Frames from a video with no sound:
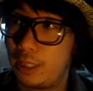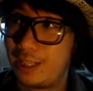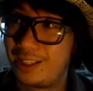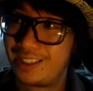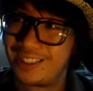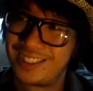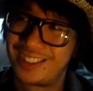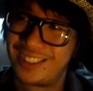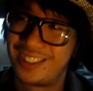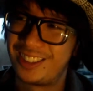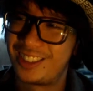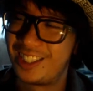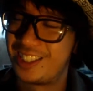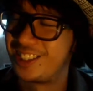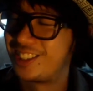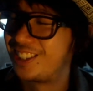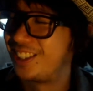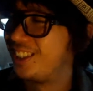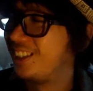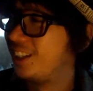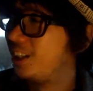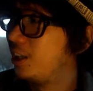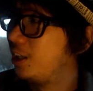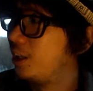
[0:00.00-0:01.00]
ass,
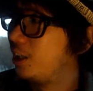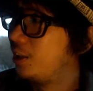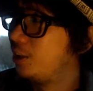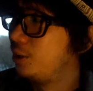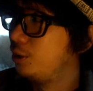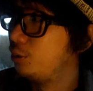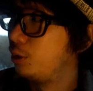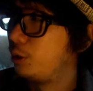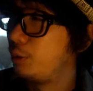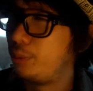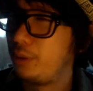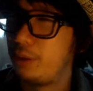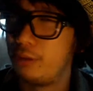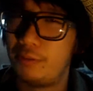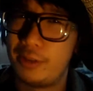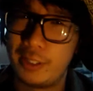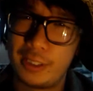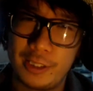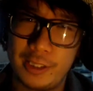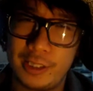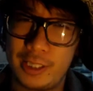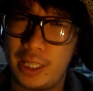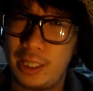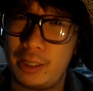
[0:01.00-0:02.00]
essentially, you want to be a
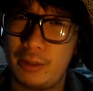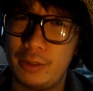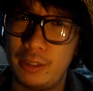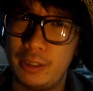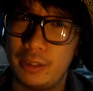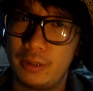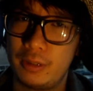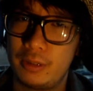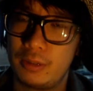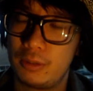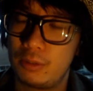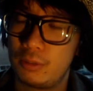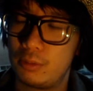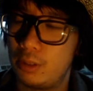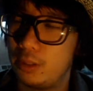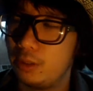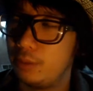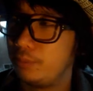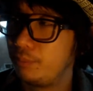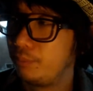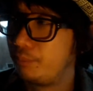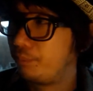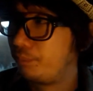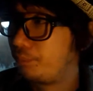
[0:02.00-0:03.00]
vegetarian, right?